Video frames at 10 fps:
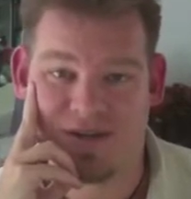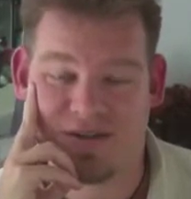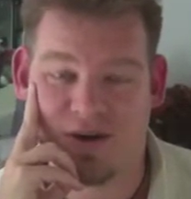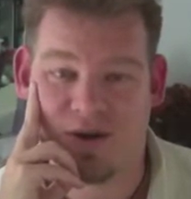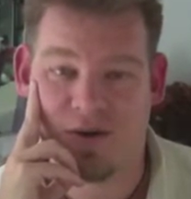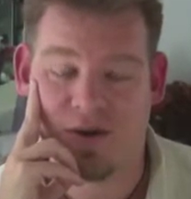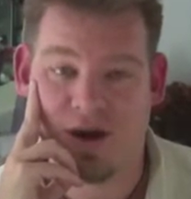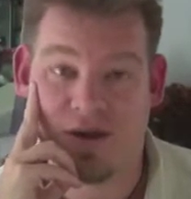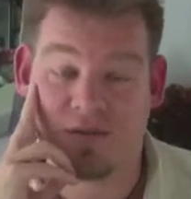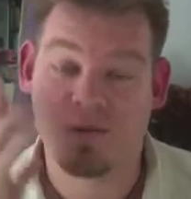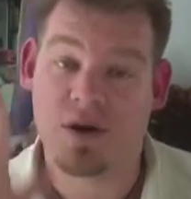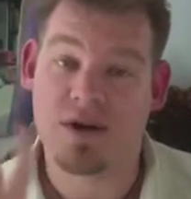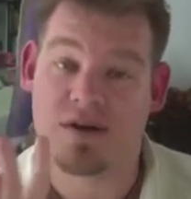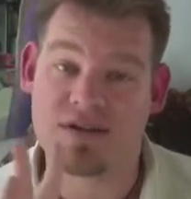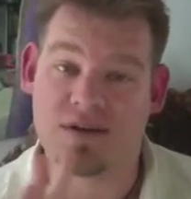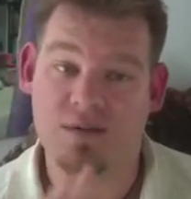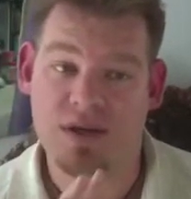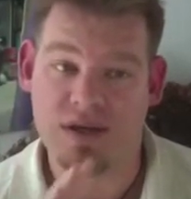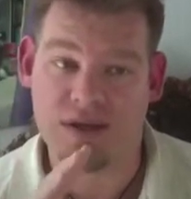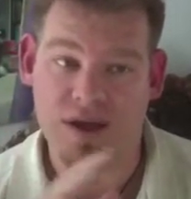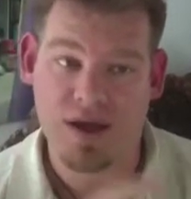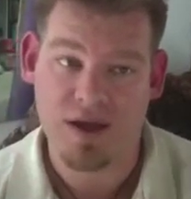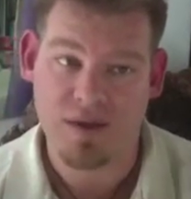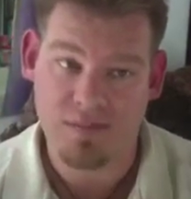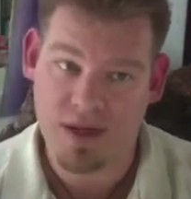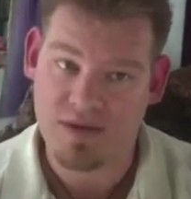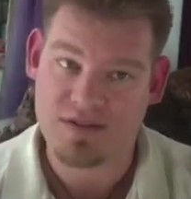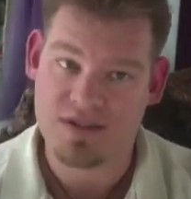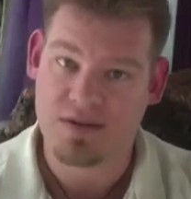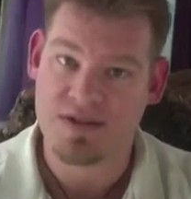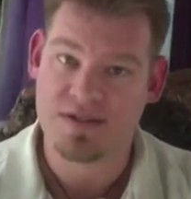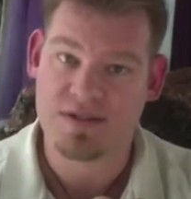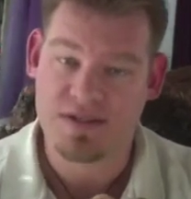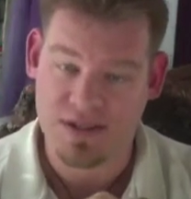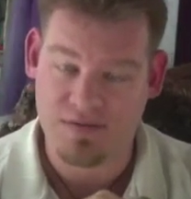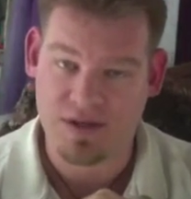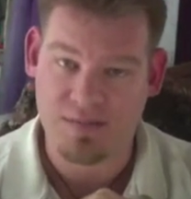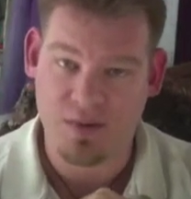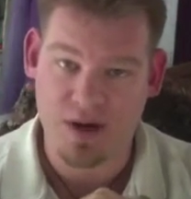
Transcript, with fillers: So uh, the four areas that we uh, made serious, significant